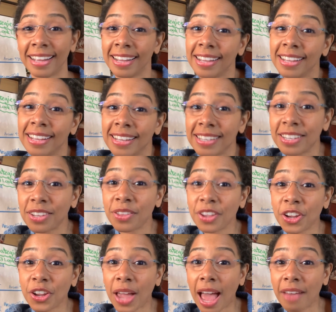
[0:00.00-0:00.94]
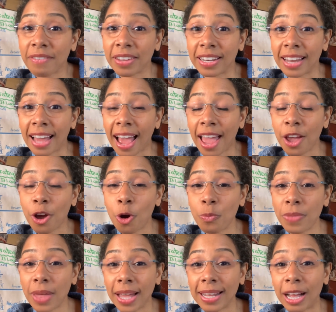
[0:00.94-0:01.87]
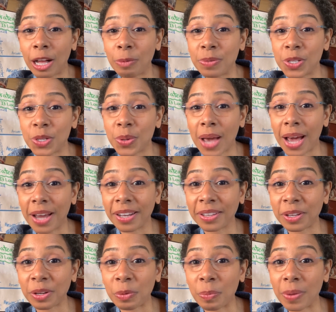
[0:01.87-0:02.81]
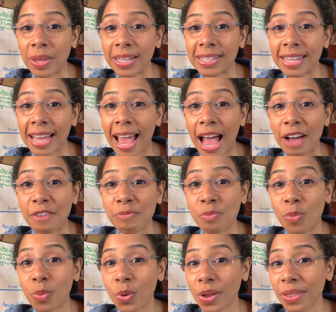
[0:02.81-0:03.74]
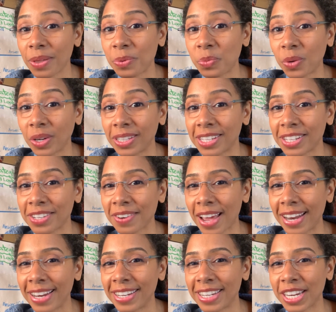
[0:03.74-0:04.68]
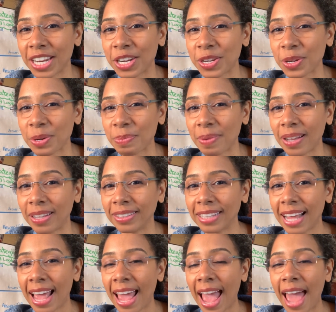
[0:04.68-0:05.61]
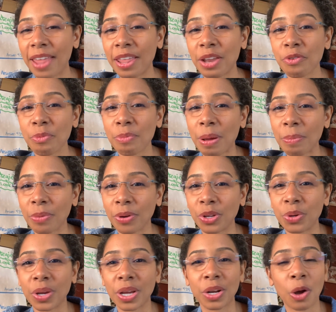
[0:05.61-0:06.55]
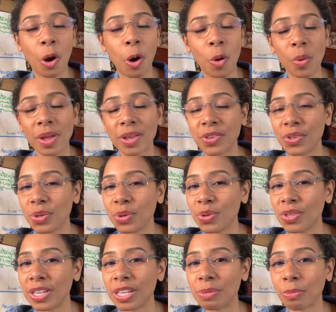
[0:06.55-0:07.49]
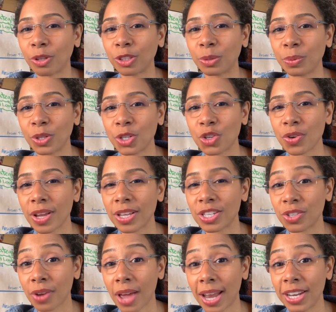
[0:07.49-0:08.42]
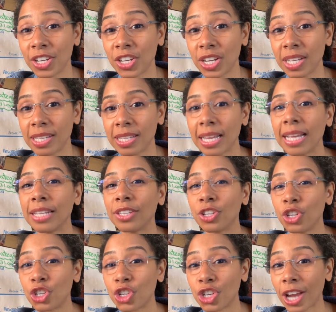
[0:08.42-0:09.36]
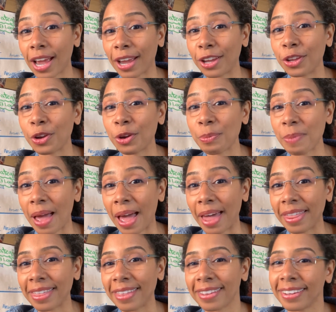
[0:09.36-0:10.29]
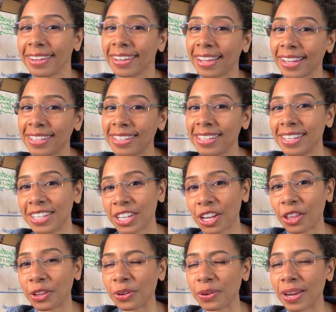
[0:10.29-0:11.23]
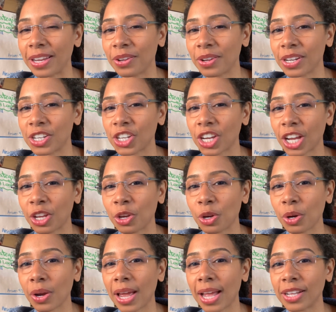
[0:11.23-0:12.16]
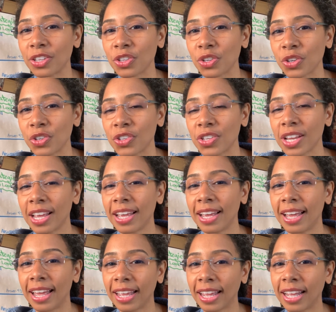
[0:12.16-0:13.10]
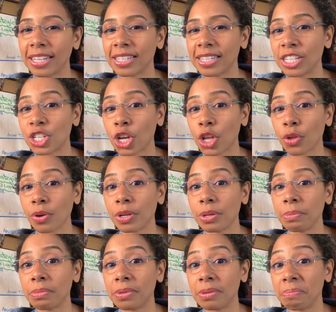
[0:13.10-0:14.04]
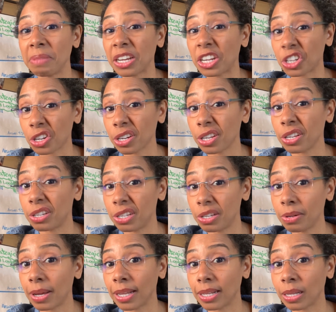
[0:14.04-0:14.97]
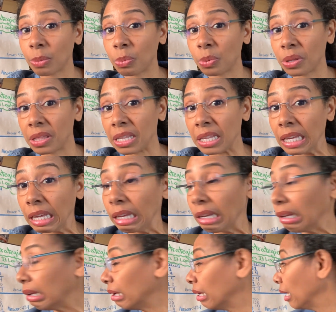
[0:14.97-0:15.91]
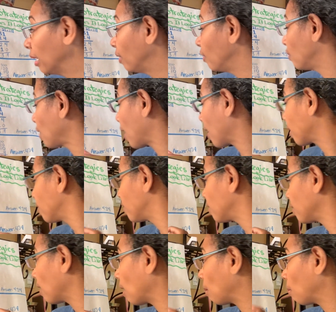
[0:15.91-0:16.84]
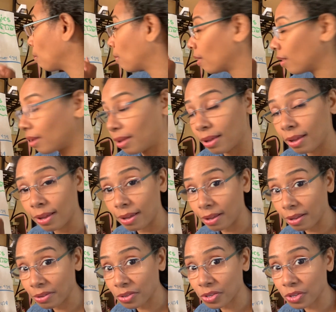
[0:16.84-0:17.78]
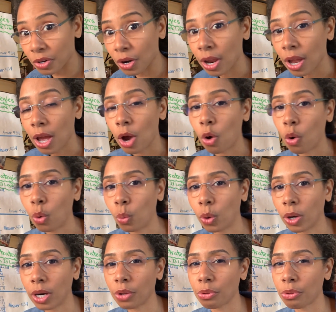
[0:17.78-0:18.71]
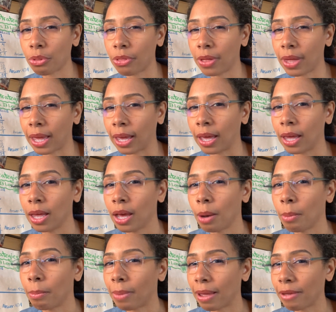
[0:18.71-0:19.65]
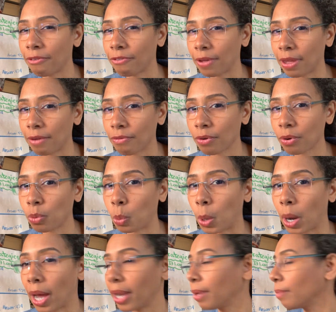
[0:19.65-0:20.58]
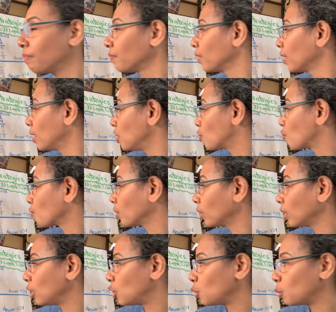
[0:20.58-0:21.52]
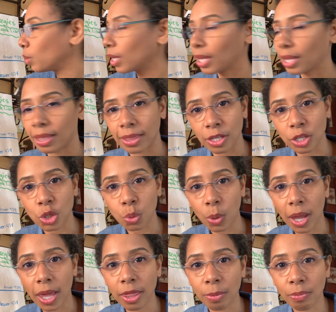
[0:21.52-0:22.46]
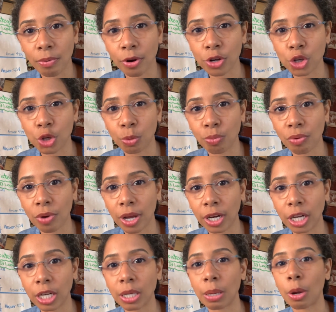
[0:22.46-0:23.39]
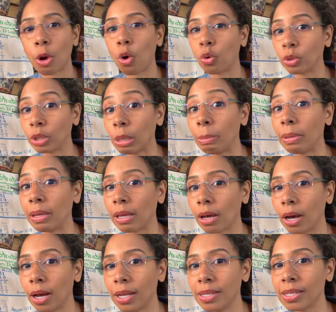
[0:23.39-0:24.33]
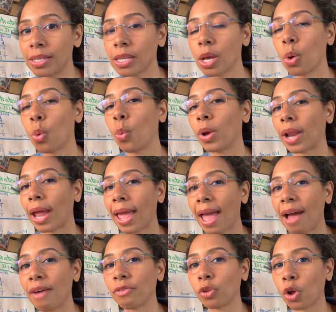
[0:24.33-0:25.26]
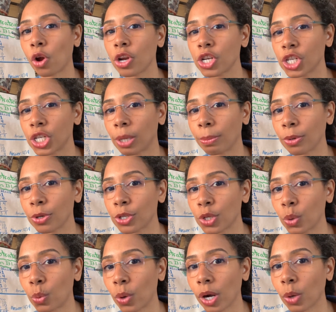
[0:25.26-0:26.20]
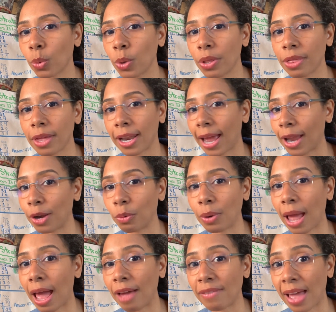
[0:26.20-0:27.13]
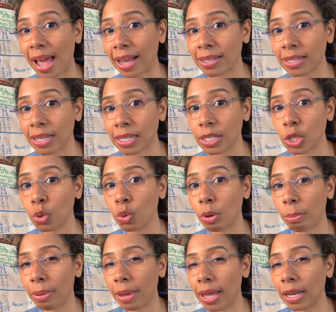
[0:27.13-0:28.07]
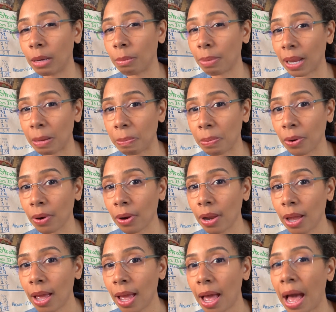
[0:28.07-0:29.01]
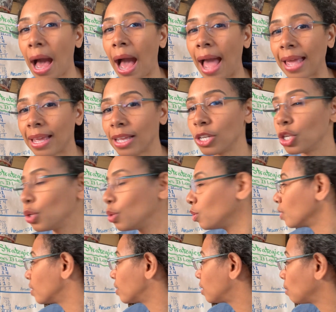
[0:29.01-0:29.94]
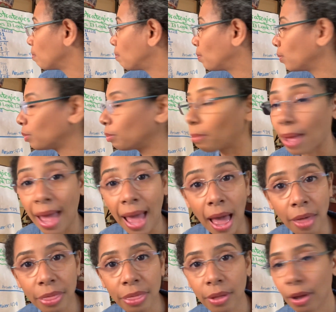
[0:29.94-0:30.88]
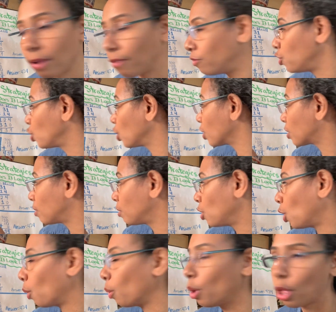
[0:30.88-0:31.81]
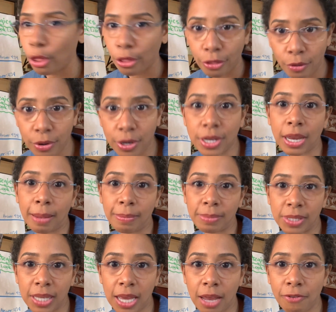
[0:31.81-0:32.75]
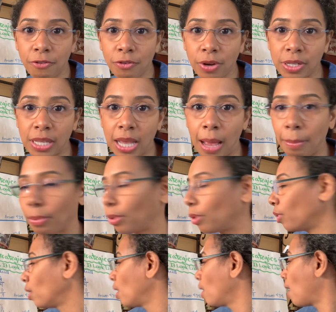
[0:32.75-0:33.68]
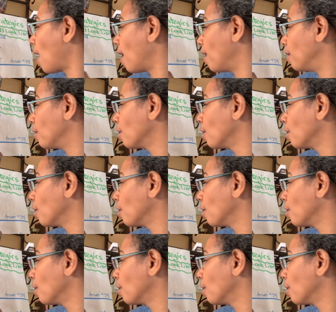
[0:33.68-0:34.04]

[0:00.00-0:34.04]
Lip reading: So there you have it. I hope that helps you out a little bit to have more than one strategy under your belt. And then remember, you can always use these multiple strategies to check your math against each other, right? You could check your answers against each other and make sure you do end up with the exact same answer. Oh, and one other thing, my favorite one is really doing it this way, the partial product, only because when I have large numbers to work with and I don't have access to a pen and paper, I can do the simple math of just, 30 times 10, for example, and